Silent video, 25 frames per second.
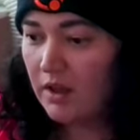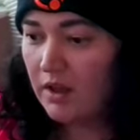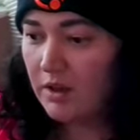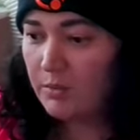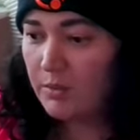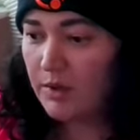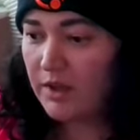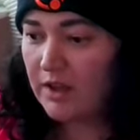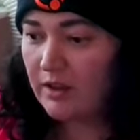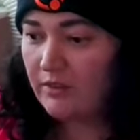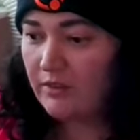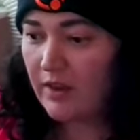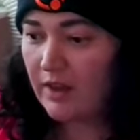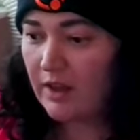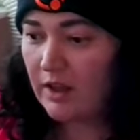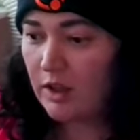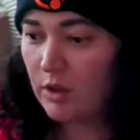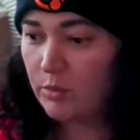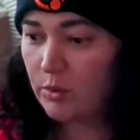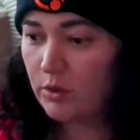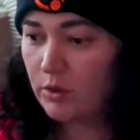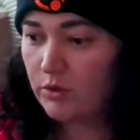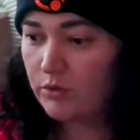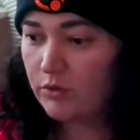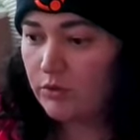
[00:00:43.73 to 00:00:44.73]
be
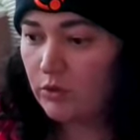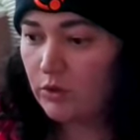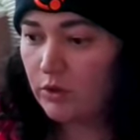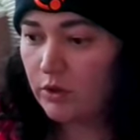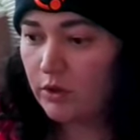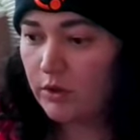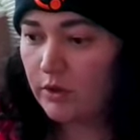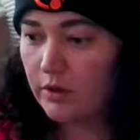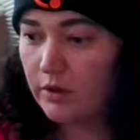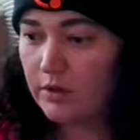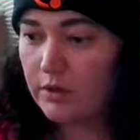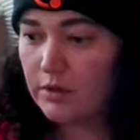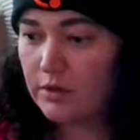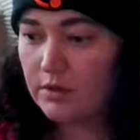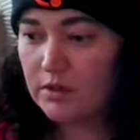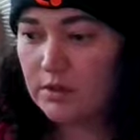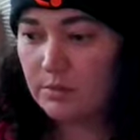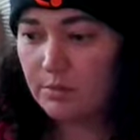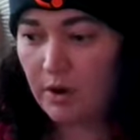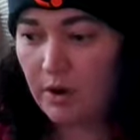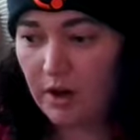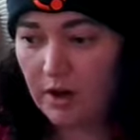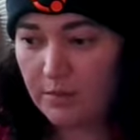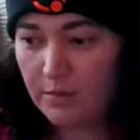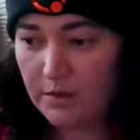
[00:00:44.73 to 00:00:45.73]
available for
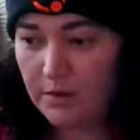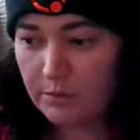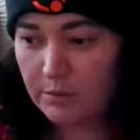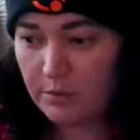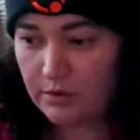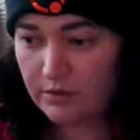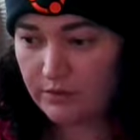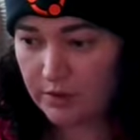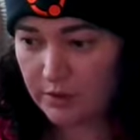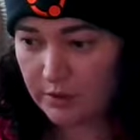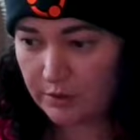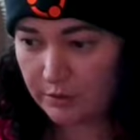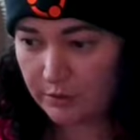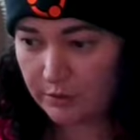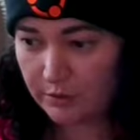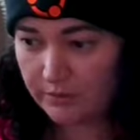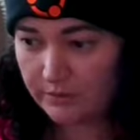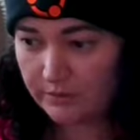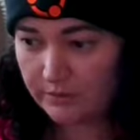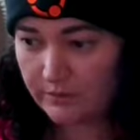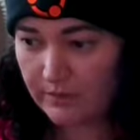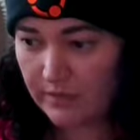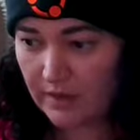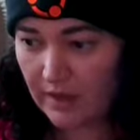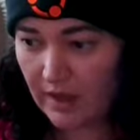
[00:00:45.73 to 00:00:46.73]
department review,
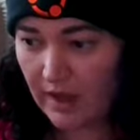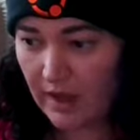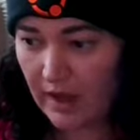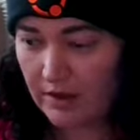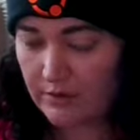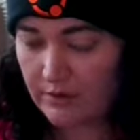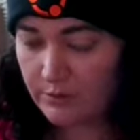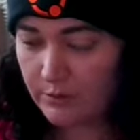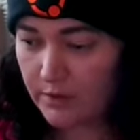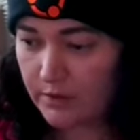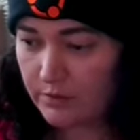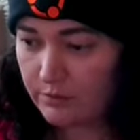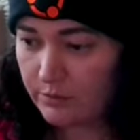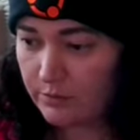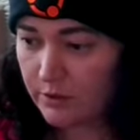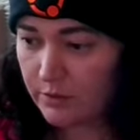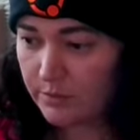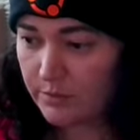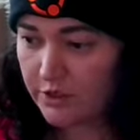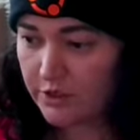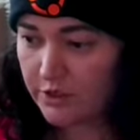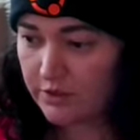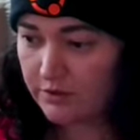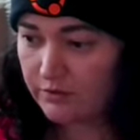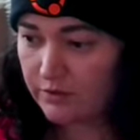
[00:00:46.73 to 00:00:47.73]
have written
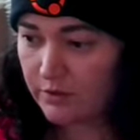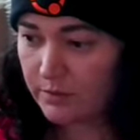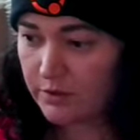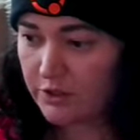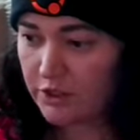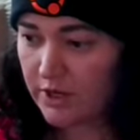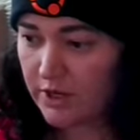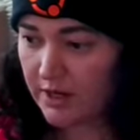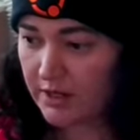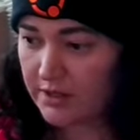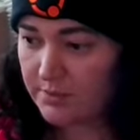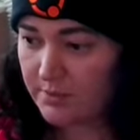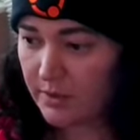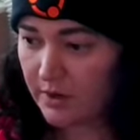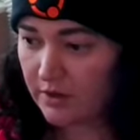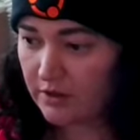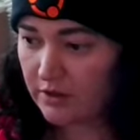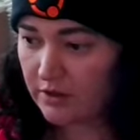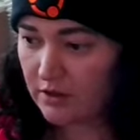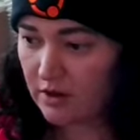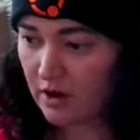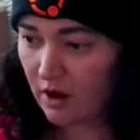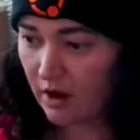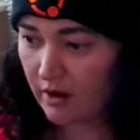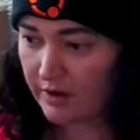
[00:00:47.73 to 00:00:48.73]
permission from a child's parent
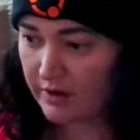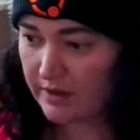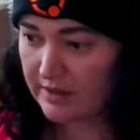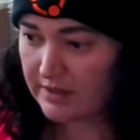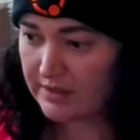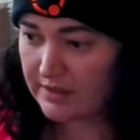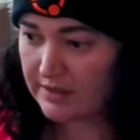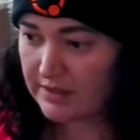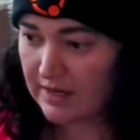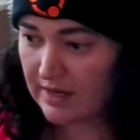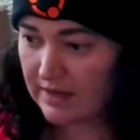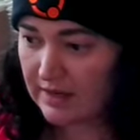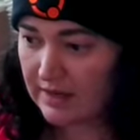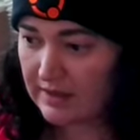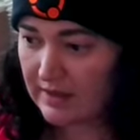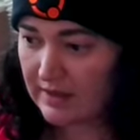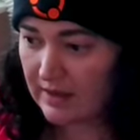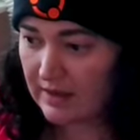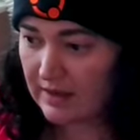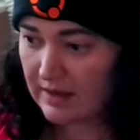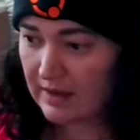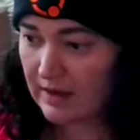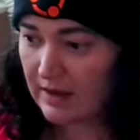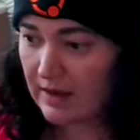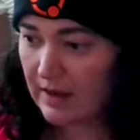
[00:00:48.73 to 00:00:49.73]
or guardian stating
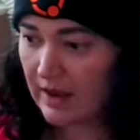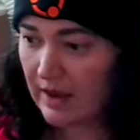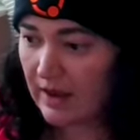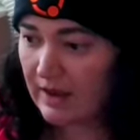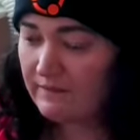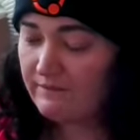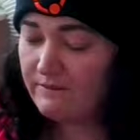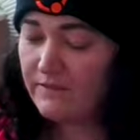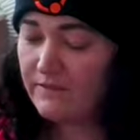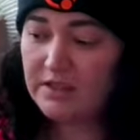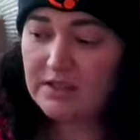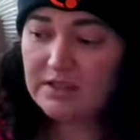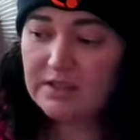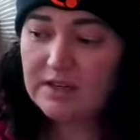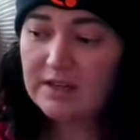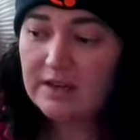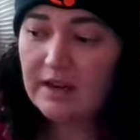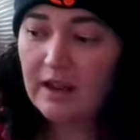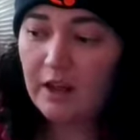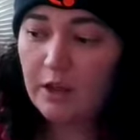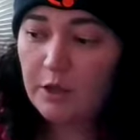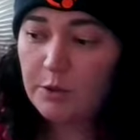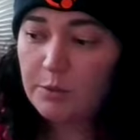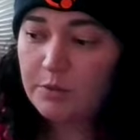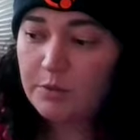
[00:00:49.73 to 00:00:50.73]
that a visiting
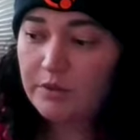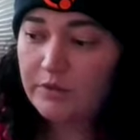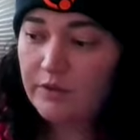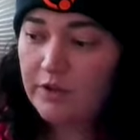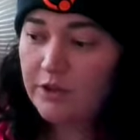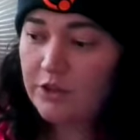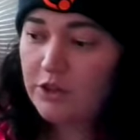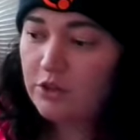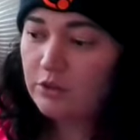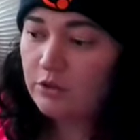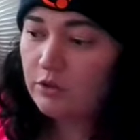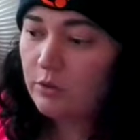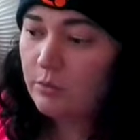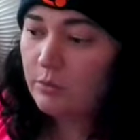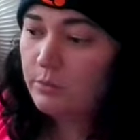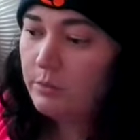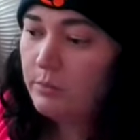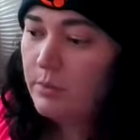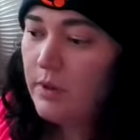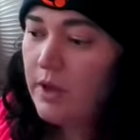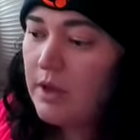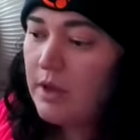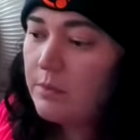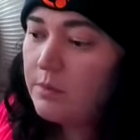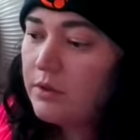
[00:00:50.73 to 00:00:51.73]
health professional
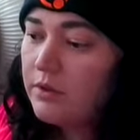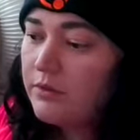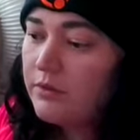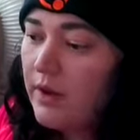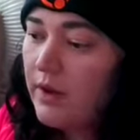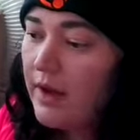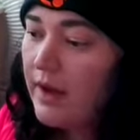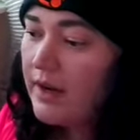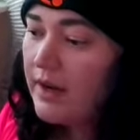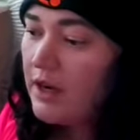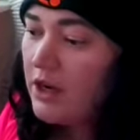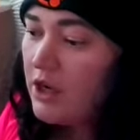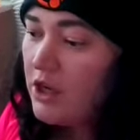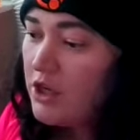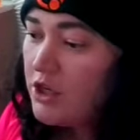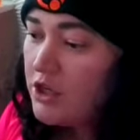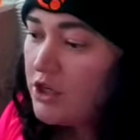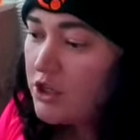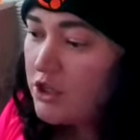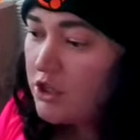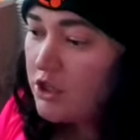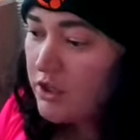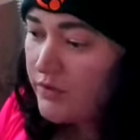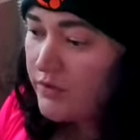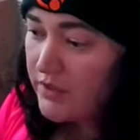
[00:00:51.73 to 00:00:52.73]
may provide
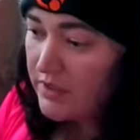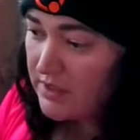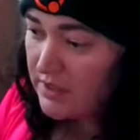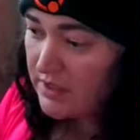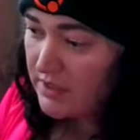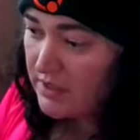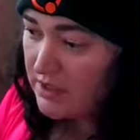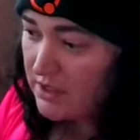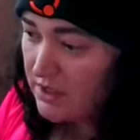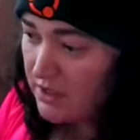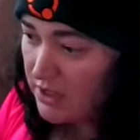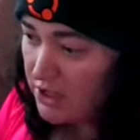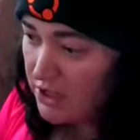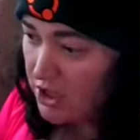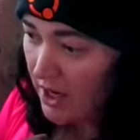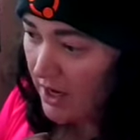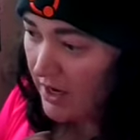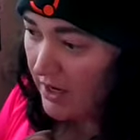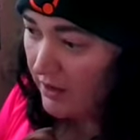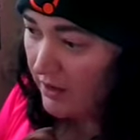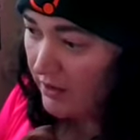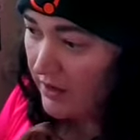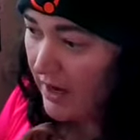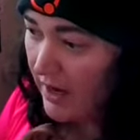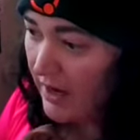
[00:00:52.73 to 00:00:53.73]
services to the
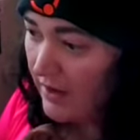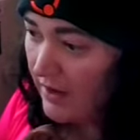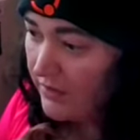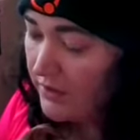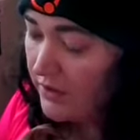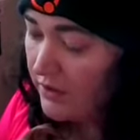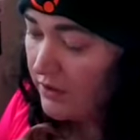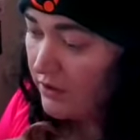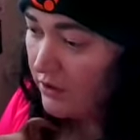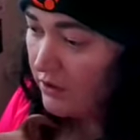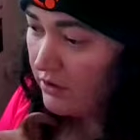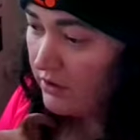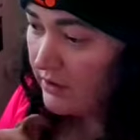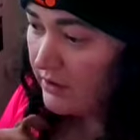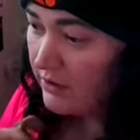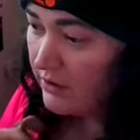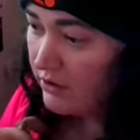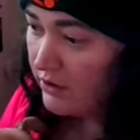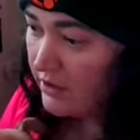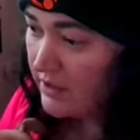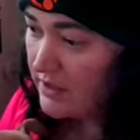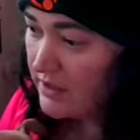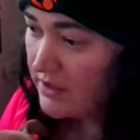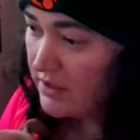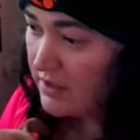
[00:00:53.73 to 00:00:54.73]
child at the early
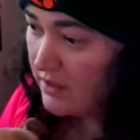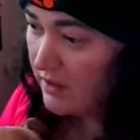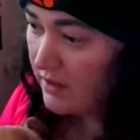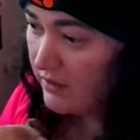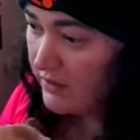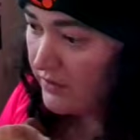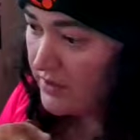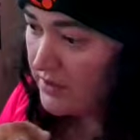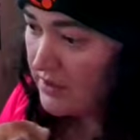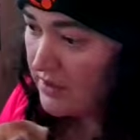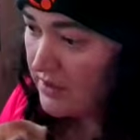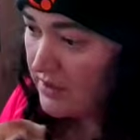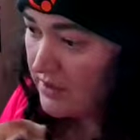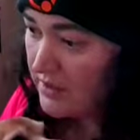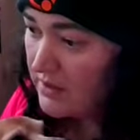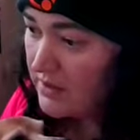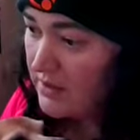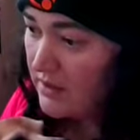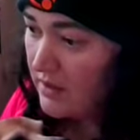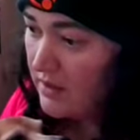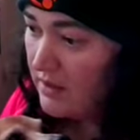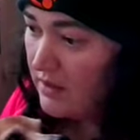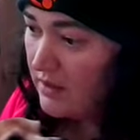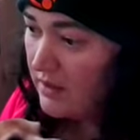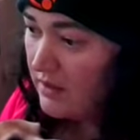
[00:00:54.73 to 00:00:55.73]
learning services
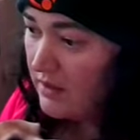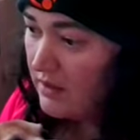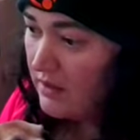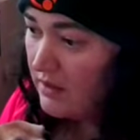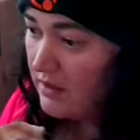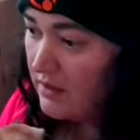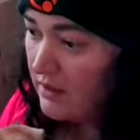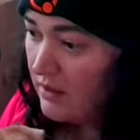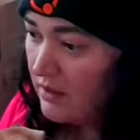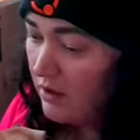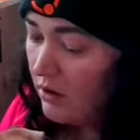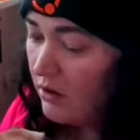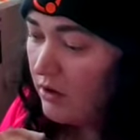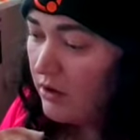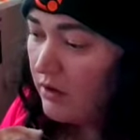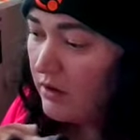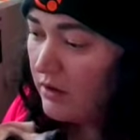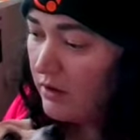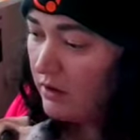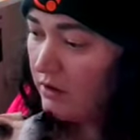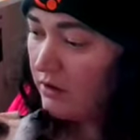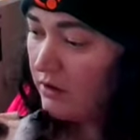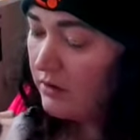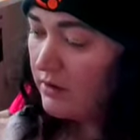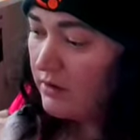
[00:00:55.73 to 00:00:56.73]
or
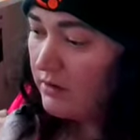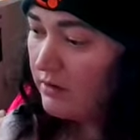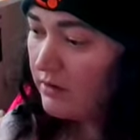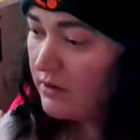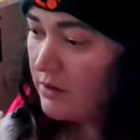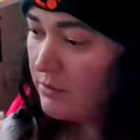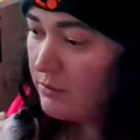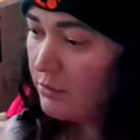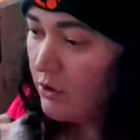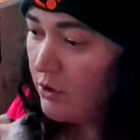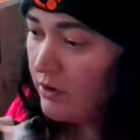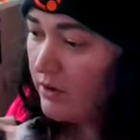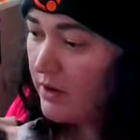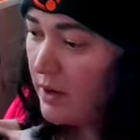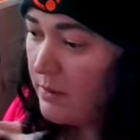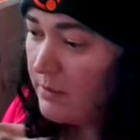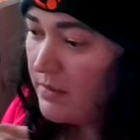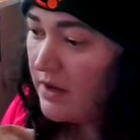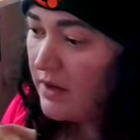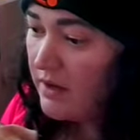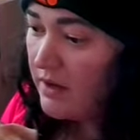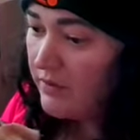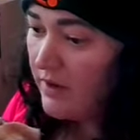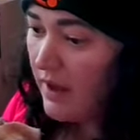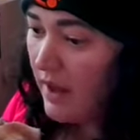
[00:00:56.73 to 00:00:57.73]
early learning program
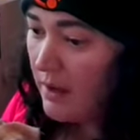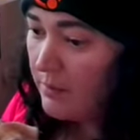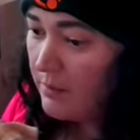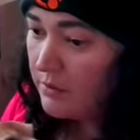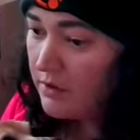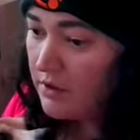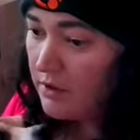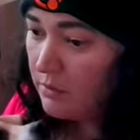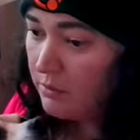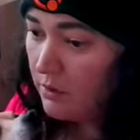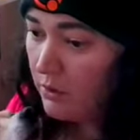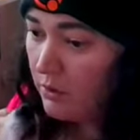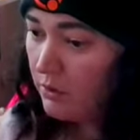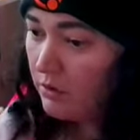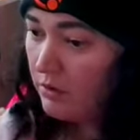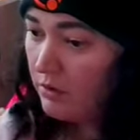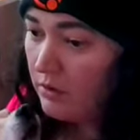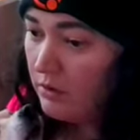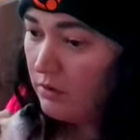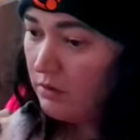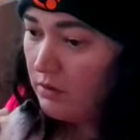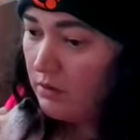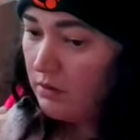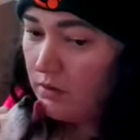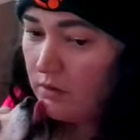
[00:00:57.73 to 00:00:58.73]
if applicable.